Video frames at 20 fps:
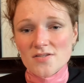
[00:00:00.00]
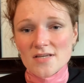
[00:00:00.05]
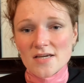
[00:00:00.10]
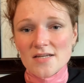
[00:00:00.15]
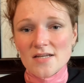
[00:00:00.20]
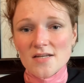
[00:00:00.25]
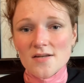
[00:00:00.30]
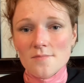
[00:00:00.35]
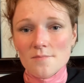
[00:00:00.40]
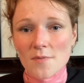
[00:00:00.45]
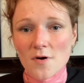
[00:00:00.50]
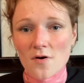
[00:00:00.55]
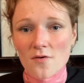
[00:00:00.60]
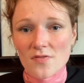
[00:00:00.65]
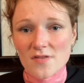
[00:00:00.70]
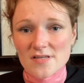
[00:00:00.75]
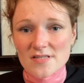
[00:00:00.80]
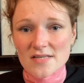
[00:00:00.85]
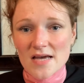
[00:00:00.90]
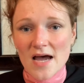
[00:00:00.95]
I didn't bone
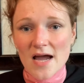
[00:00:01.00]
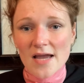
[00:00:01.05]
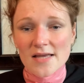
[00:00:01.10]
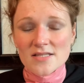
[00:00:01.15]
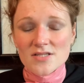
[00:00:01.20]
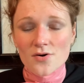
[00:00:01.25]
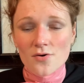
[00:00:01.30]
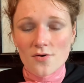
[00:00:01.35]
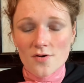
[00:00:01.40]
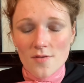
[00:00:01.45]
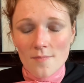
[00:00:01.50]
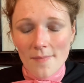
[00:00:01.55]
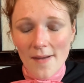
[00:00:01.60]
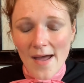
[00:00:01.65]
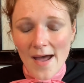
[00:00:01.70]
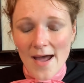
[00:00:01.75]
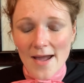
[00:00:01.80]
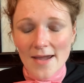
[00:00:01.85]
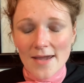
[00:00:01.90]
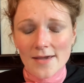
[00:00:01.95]
the sides or the
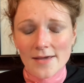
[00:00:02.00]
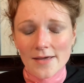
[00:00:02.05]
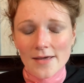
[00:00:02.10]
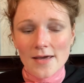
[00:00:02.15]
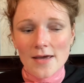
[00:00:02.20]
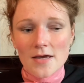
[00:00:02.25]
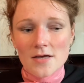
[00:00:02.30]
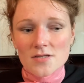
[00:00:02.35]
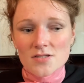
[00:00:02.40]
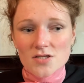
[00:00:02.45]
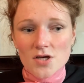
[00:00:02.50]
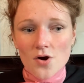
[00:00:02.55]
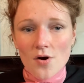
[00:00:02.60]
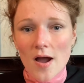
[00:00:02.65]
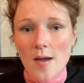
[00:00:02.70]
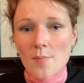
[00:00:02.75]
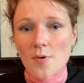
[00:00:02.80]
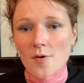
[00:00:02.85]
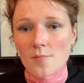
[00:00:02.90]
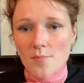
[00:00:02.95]
back. So I
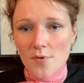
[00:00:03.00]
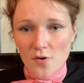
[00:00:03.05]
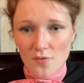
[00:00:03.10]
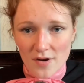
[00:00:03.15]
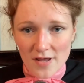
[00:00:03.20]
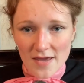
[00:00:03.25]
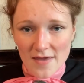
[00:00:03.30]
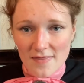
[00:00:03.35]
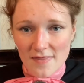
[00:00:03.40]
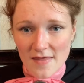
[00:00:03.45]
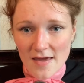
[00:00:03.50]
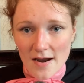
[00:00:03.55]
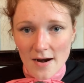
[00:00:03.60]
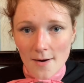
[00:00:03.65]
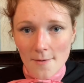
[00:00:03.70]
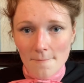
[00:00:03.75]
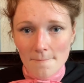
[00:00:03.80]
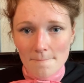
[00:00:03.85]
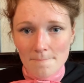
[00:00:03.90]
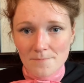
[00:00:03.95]
put boning in
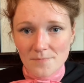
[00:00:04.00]
there.